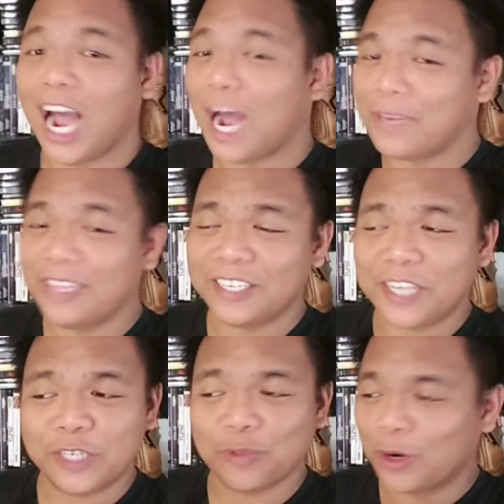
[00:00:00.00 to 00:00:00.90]
I mean, these
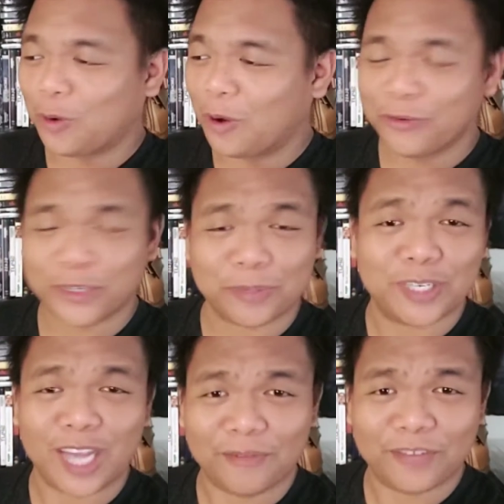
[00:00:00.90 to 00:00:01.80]
kids were going through some
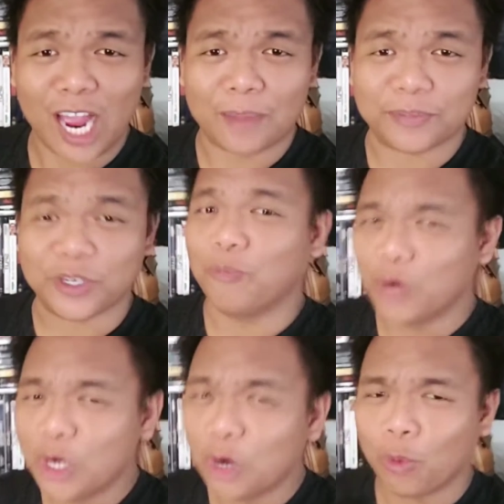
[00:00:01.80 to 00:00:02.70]
tough times, some
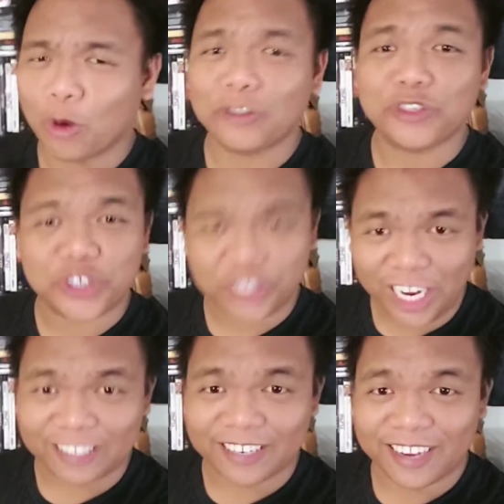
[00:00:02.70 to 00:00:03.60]
real world
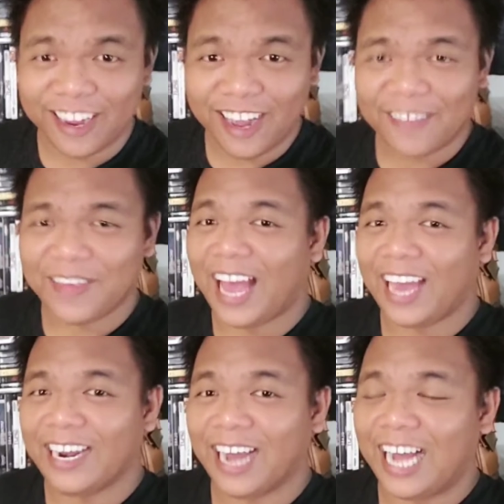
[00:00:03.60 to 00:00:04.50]
shit
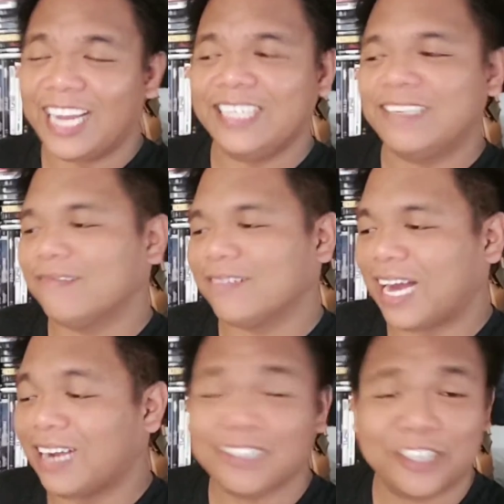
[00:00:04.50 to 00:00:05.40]
that I
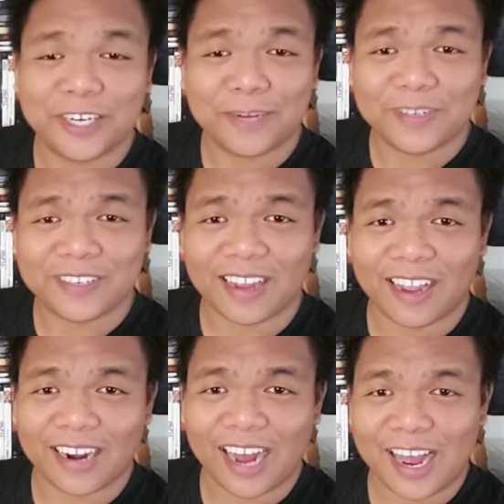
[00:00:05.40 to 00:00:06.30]
kind of teared up
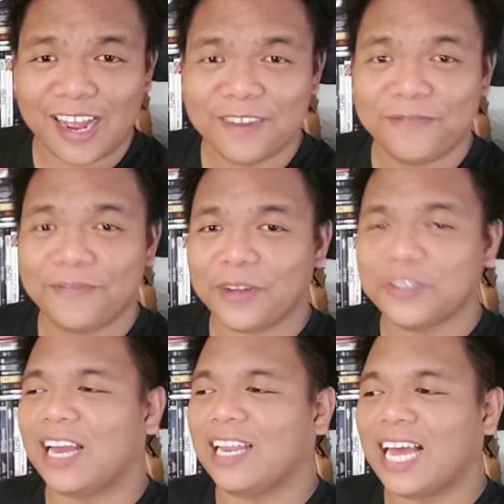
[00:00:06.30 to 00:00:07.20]
inside. I felt
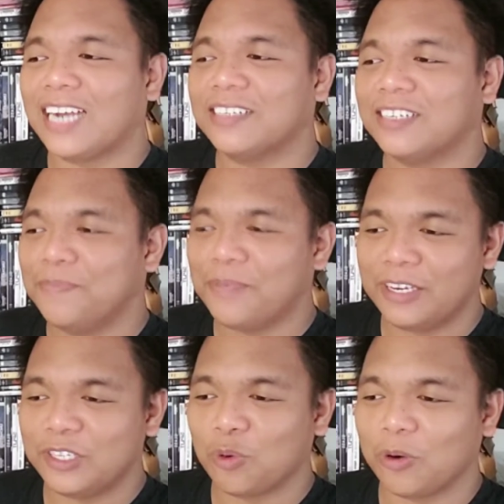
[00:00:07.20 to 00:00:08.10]
a lot of
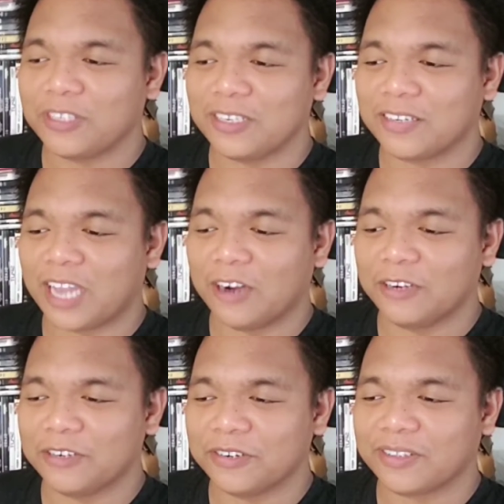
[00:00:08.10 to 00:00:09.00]
sympathy towards these
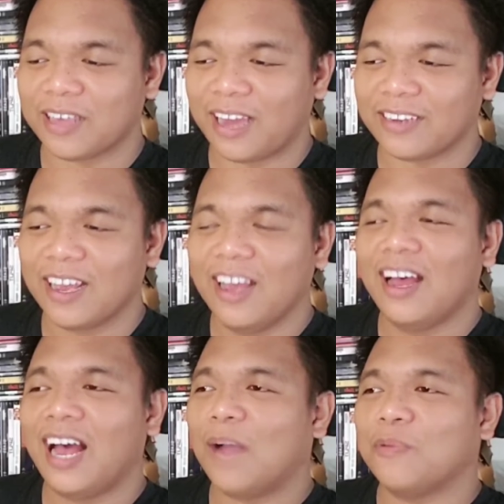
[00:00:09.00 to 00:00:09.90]
characters that
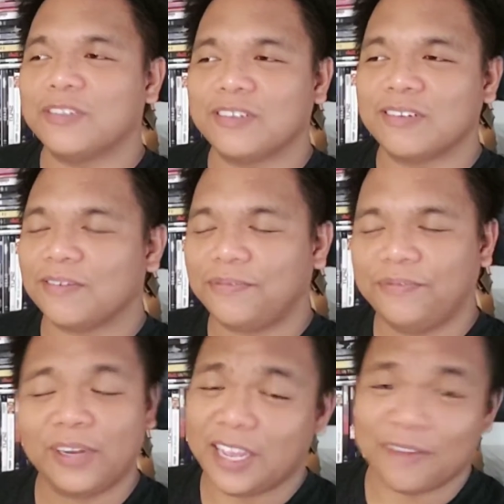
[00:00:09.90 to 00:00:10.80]
I was
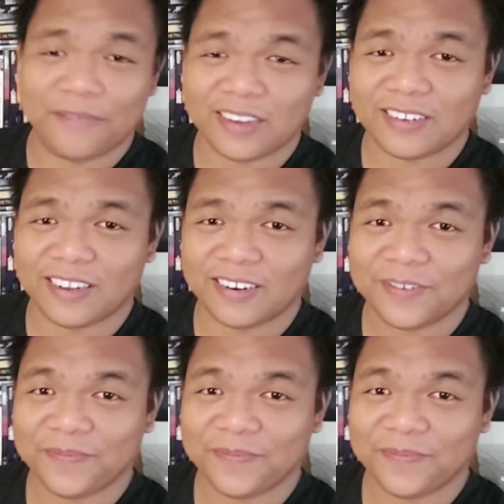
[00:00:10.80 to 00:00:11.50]
fully invested.